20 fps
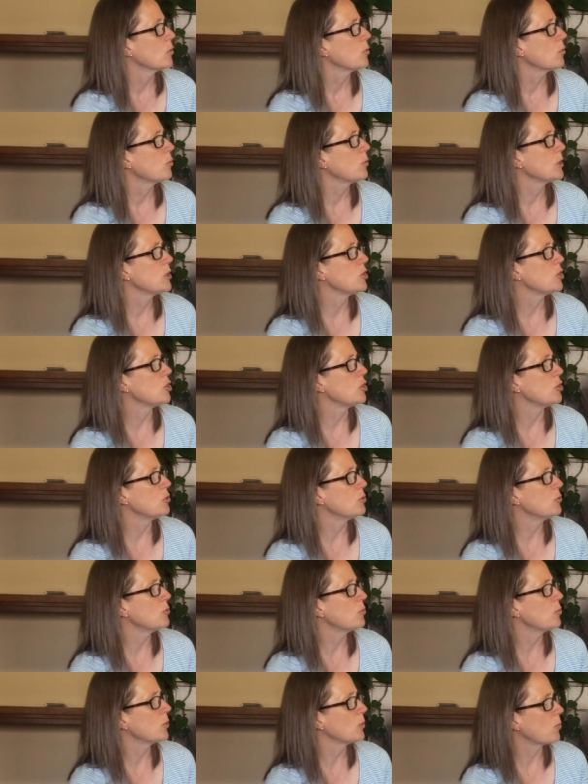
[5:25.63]

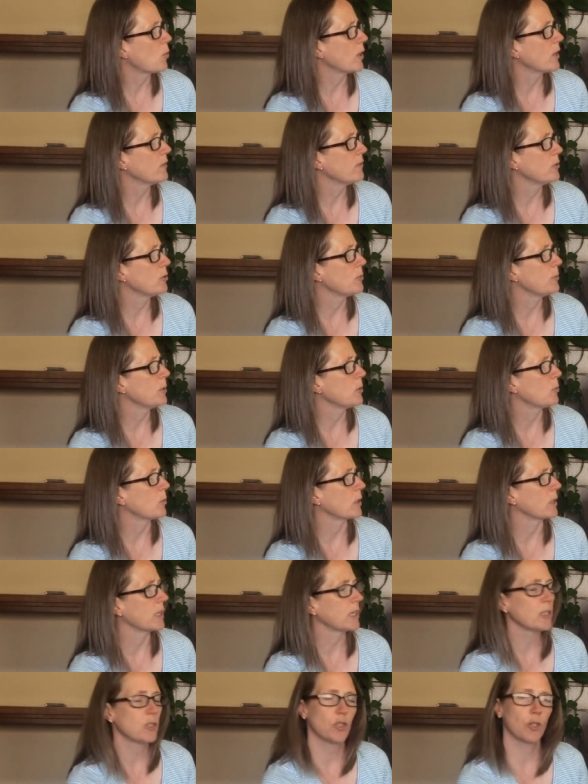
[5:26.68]
Would one of you be
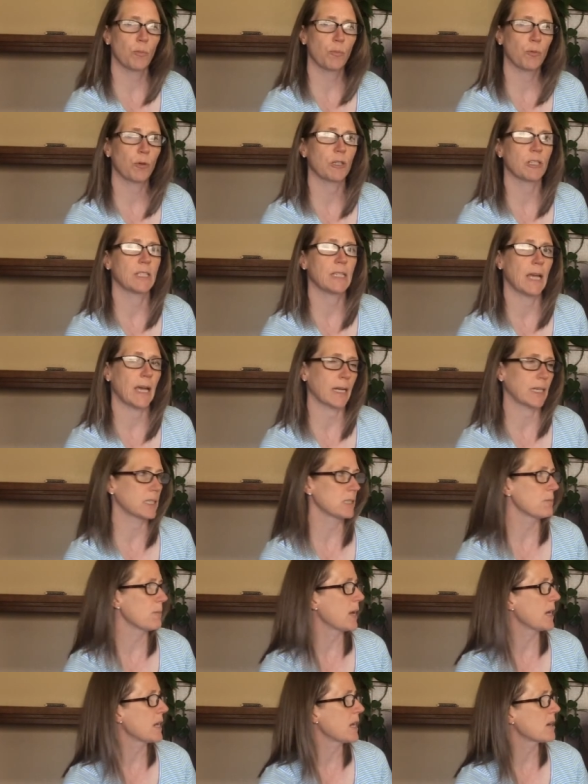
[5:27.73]
willing to protect
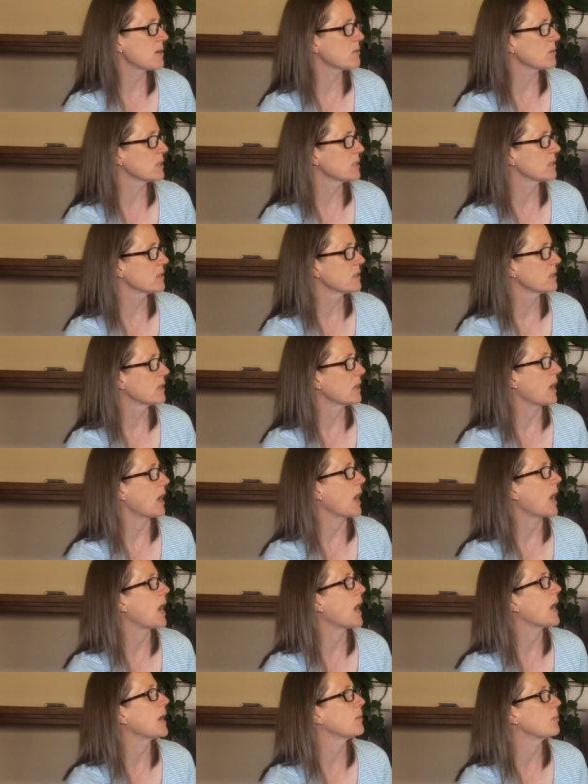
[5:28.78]
my house?
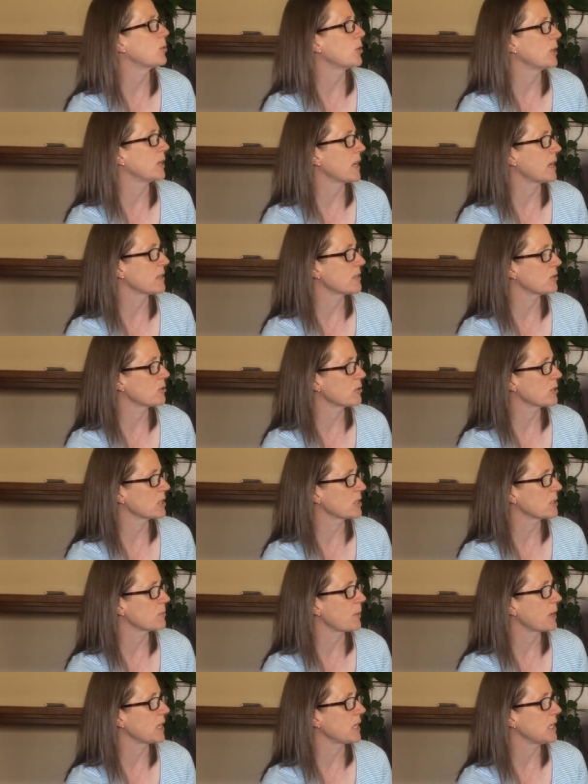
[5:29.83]
I would, answered a
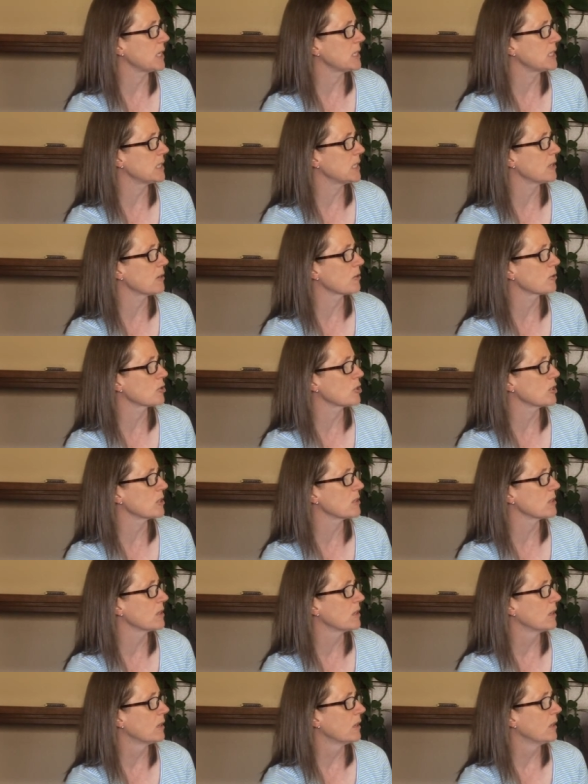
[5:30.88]
spiky sea urchin.
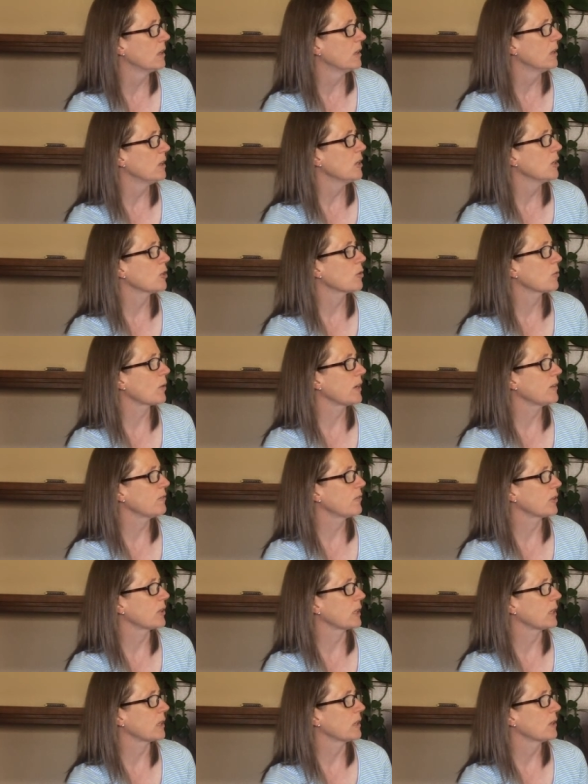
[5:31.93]

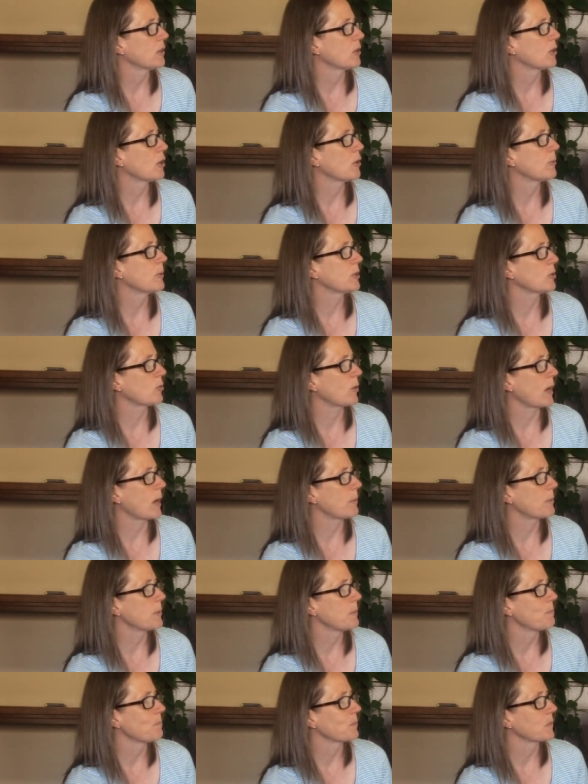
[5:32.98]
Gratefully, Hermit Crab
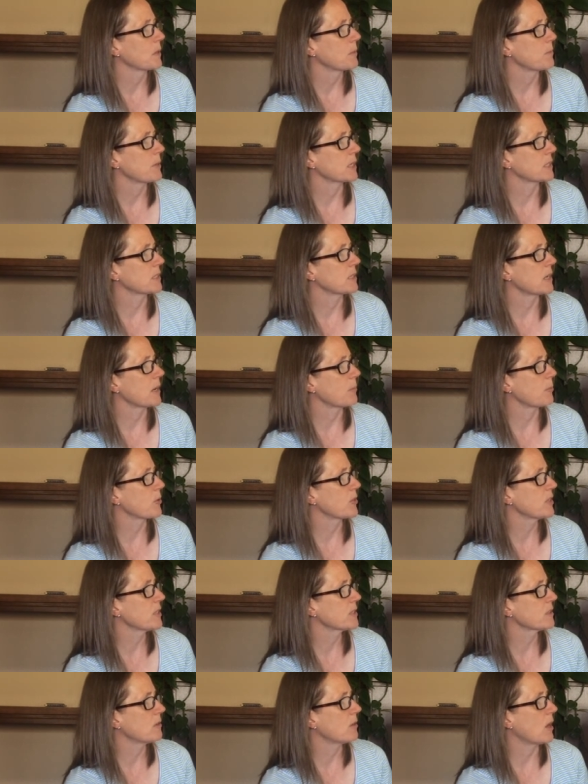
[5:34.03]
picked it up with
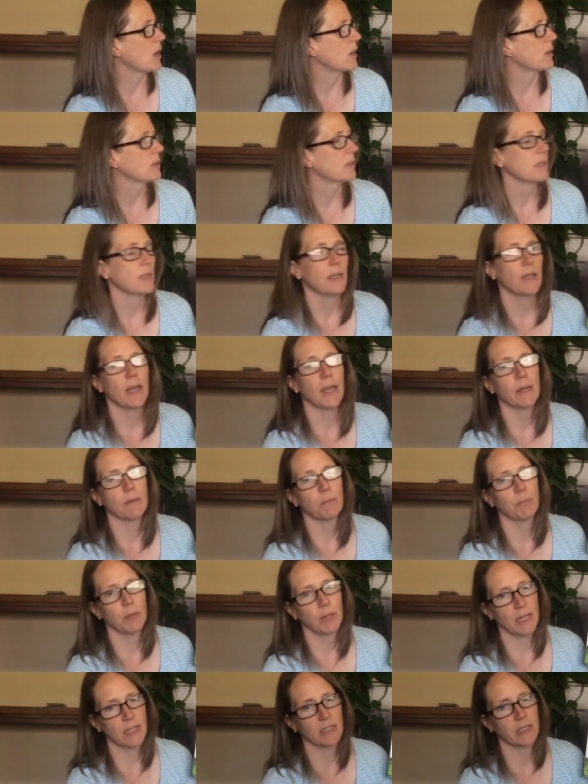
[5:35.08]
his claw and
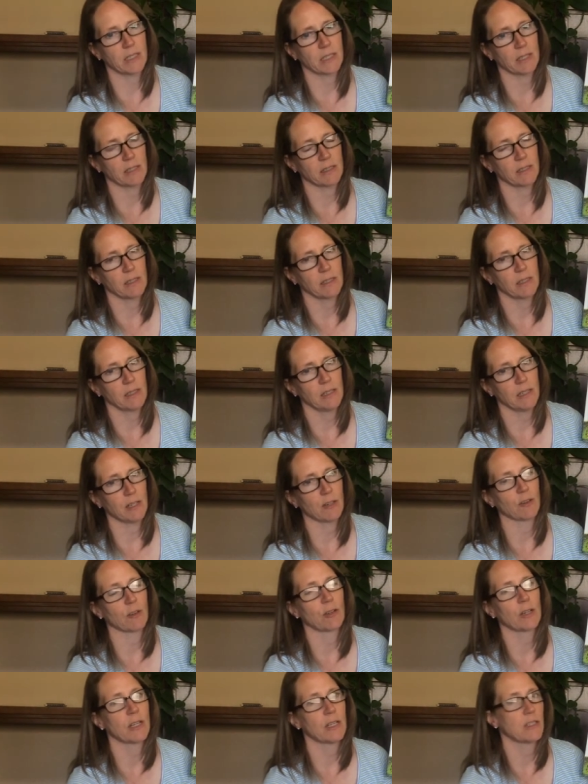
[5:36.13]
placed it near
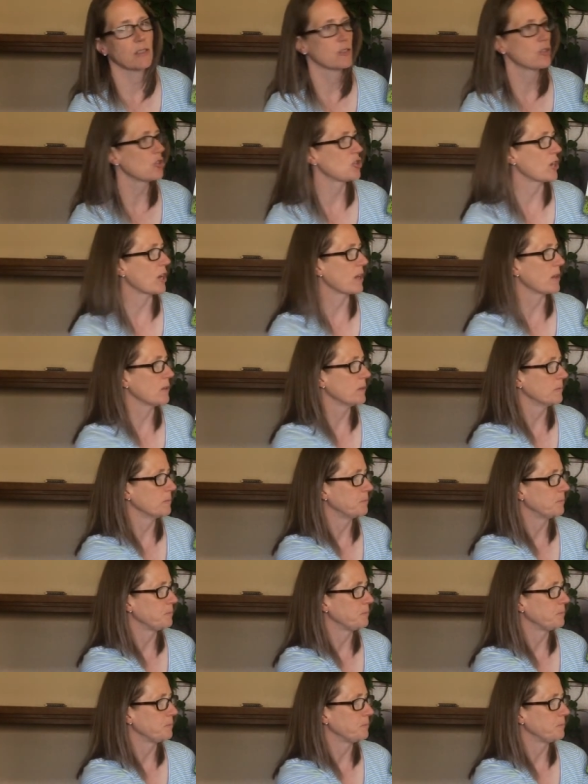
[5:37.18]
his shell.